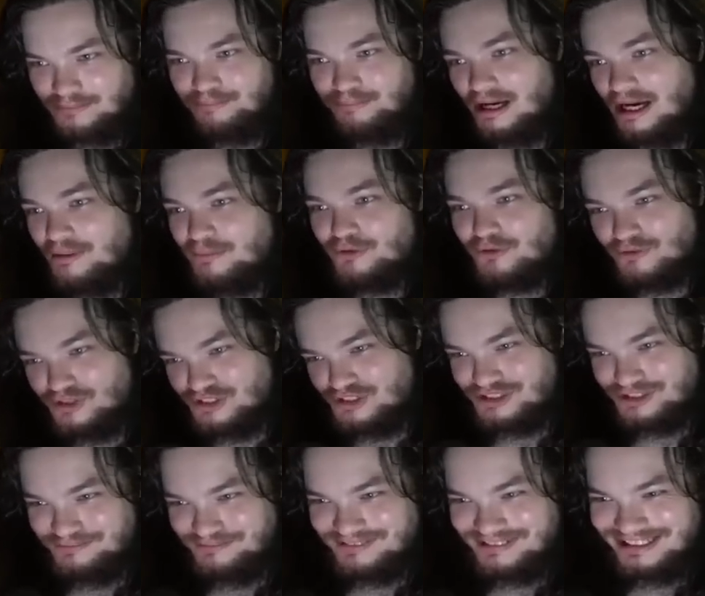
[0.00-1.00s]
bomb the
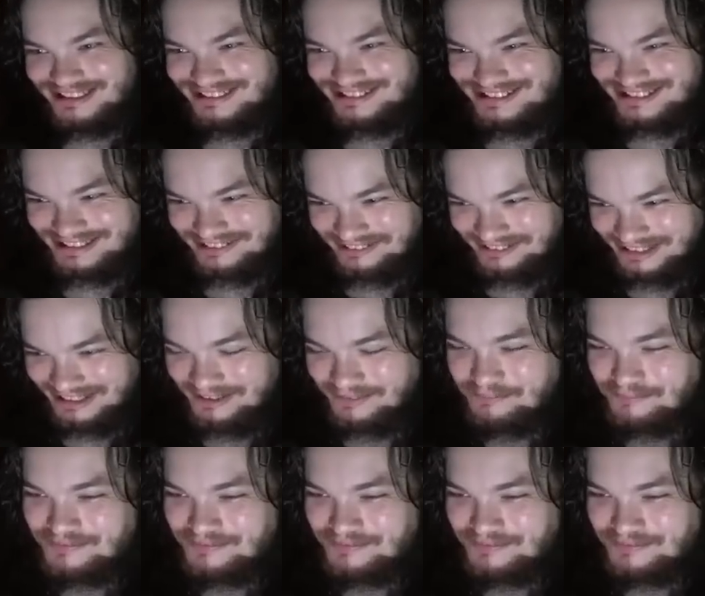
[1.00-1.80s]
Russian military